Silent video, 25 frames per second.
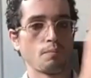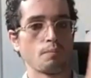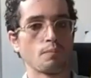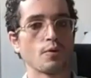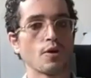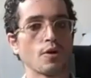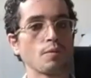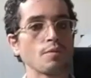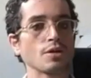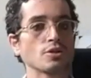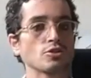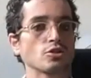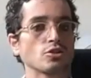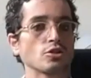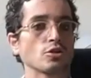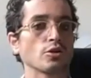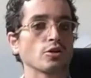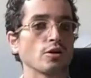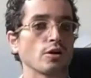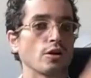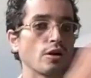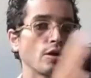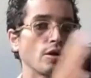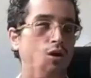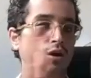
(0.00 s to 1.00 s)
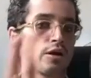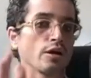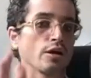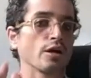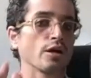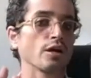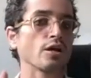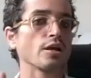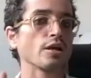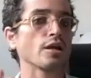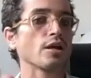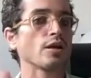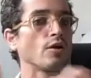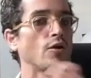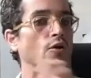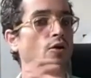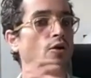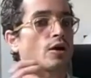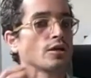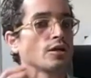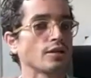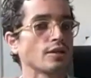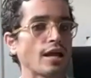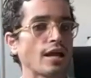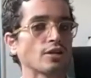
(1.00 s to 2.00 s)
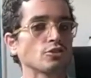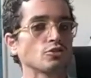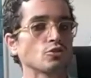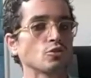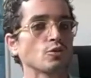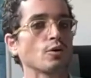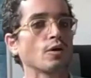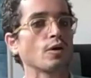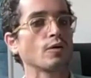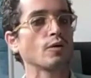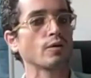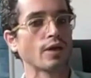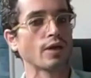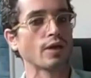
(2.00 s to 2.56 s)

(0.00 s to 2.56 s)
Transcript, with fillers: premature, early or natural